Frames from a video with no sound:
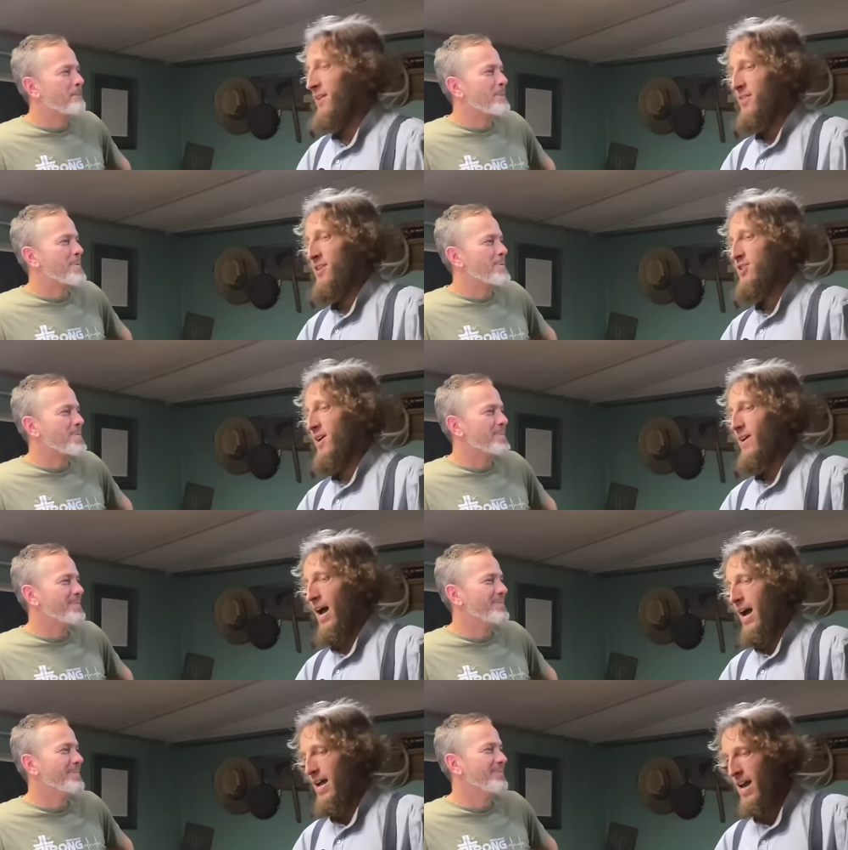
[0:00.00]
Speaker 1: in this area
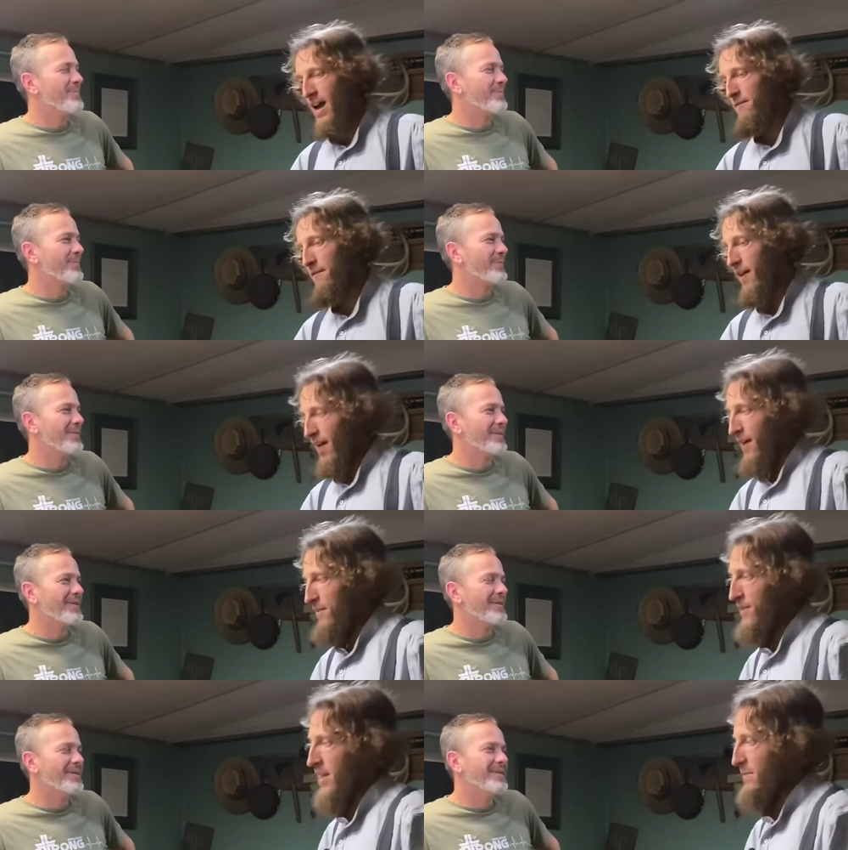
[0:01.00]
I have
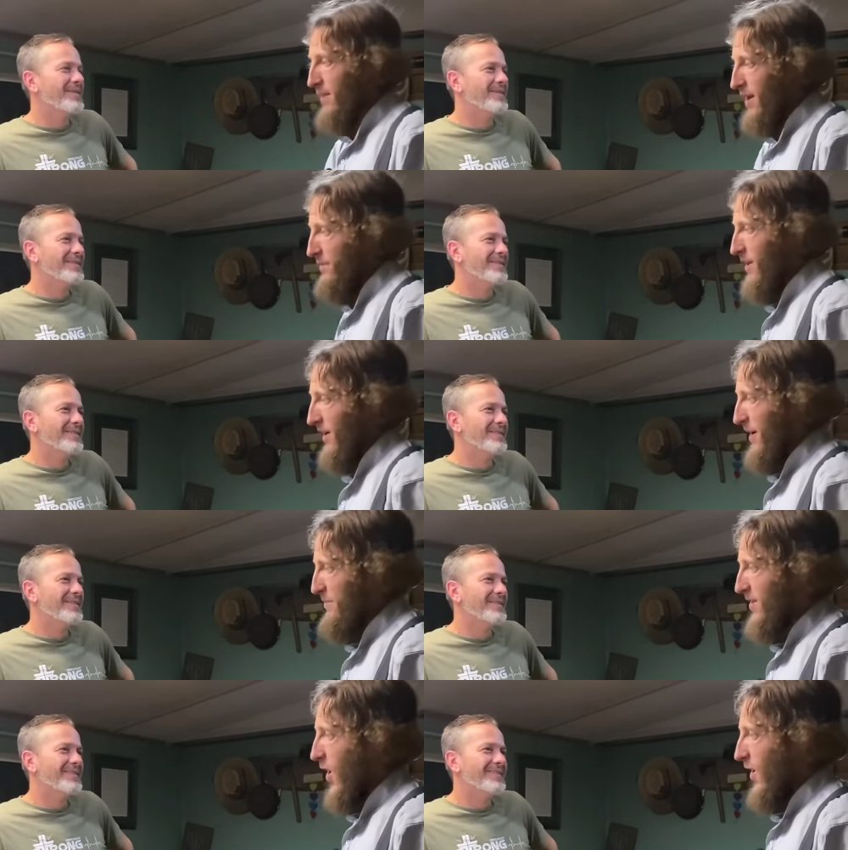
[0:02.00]
the uh,
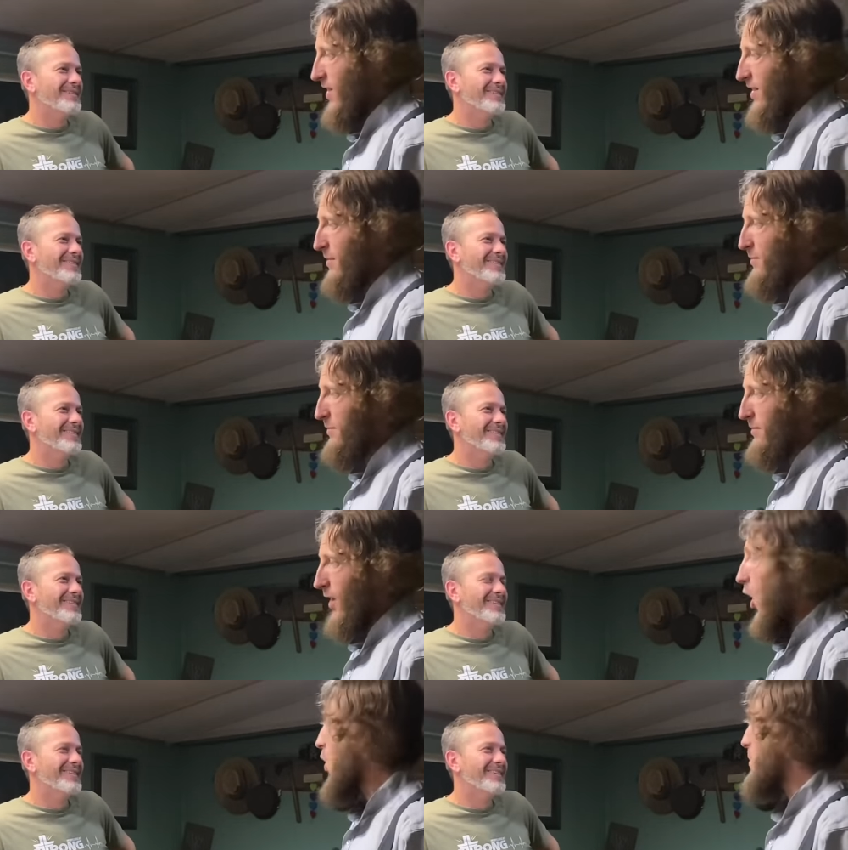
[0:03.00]

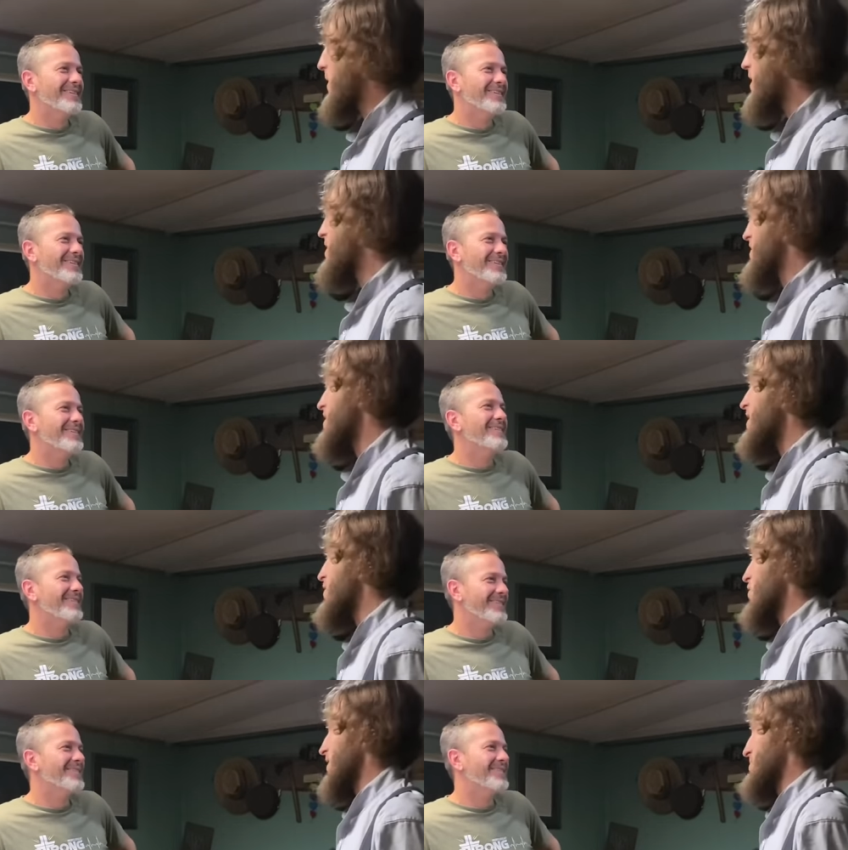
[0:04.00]
OPC
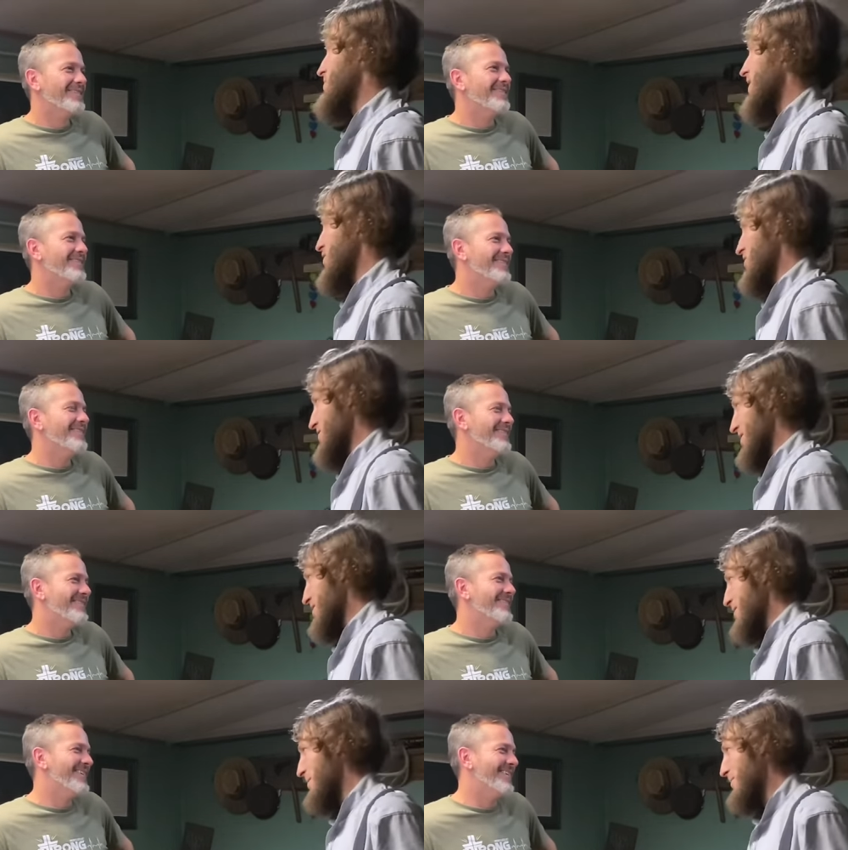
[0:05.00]
transportation system.